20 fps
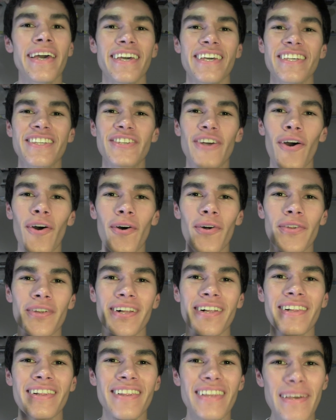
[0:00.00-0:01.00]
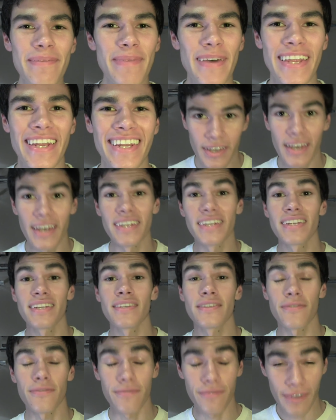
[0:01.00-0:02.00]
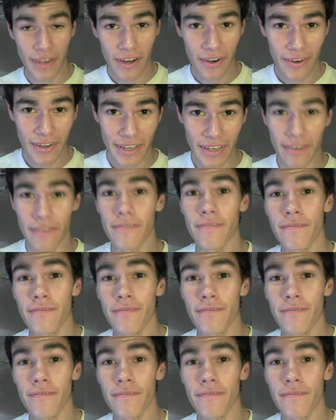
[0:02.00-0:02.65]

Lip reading: is called a limit, and it is very,